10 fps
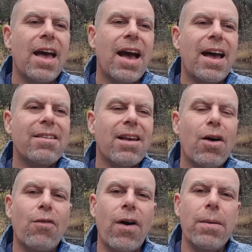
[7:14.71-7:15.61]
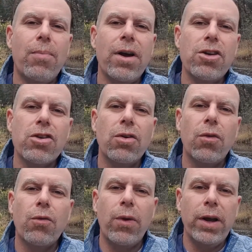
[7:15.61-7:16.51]
has a vibrational
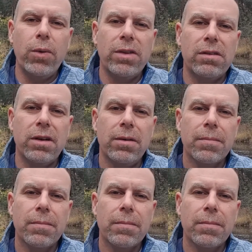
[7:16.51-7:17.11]
frequency.